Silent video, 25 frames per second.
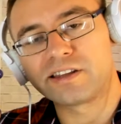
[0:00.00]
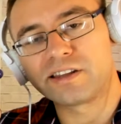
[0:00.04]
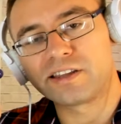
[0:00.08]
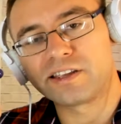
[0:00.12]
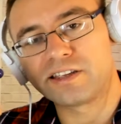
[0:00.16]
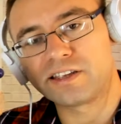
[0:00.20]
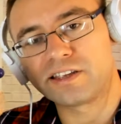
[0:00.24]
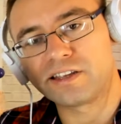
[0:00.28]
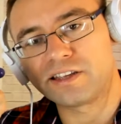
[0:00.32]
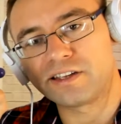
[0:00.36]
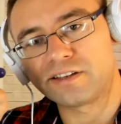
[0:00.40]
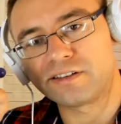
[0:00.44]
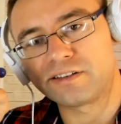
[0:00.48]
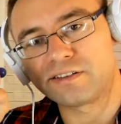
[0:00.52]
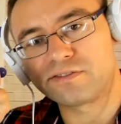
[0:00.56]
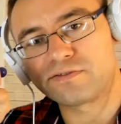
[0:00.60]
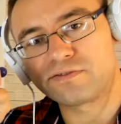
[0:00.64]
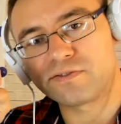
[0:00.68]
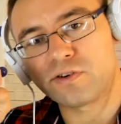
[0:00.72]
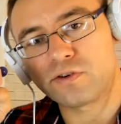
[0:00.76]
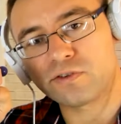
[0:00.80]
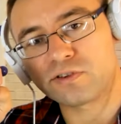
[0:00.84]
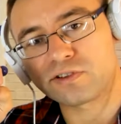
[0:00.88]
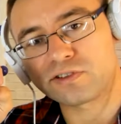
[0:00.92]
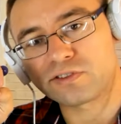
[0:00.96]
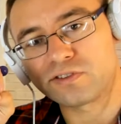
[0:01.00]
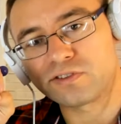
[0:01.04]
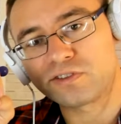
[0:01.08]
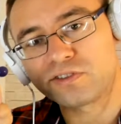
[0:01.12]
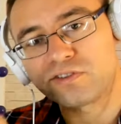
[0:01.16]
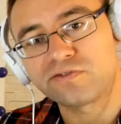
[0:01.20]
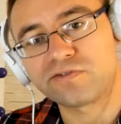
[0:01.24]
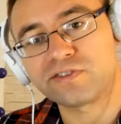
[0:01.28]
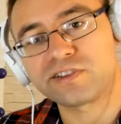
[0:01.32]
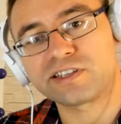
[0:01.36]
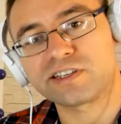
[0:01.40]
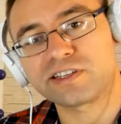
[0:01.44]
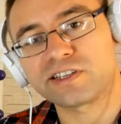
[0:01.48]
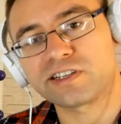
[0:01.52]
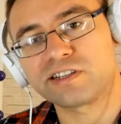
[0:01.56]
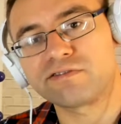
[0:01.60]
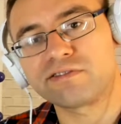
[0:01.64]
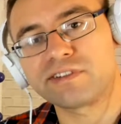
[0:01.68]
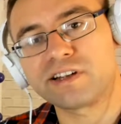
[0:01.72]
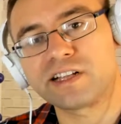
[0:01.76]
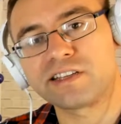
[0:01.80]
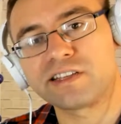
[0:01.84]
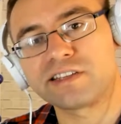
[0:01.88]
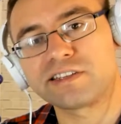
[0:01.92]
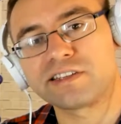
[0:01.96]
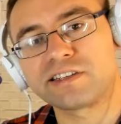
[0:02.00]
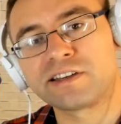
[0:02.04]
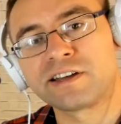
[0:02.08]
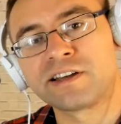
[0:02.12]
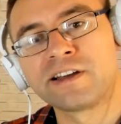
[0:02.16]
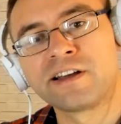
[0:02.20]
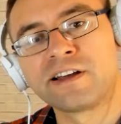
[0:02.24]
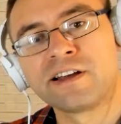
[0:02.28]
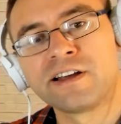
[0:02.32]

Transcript: they focus on the physical reality.